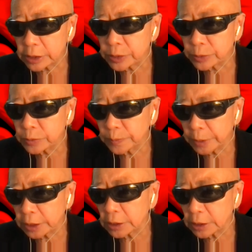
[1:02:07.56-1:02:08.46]
to
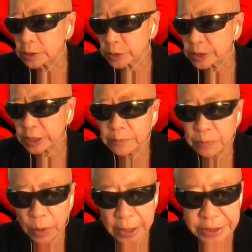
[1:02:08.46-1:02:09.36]
many interesting
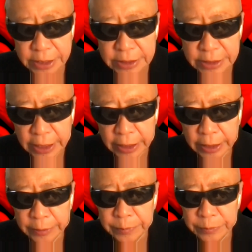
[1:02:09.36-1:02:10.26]
projects that
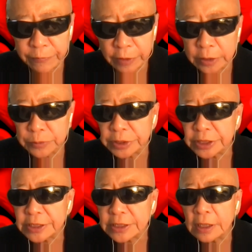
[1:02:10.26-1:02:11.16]
I'm involved
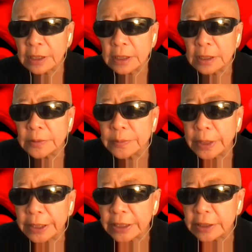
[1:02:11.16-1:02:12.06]
with.
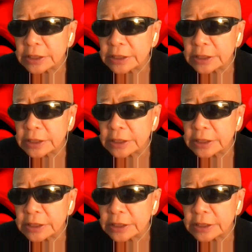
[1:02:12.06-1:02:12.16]
I can